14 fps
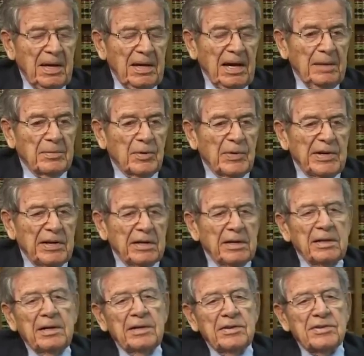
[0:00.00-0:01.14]
Yeah, Marina
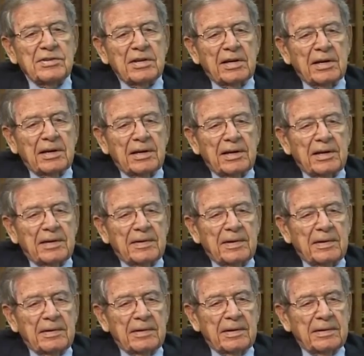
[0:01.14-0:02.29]
is a,
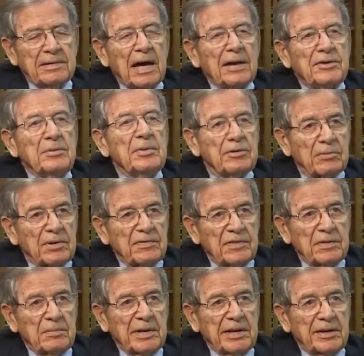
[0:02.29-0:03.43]
documentary
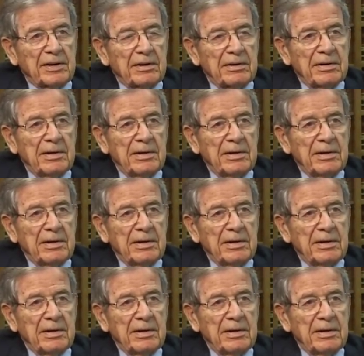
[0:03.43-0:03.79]
filmmaker,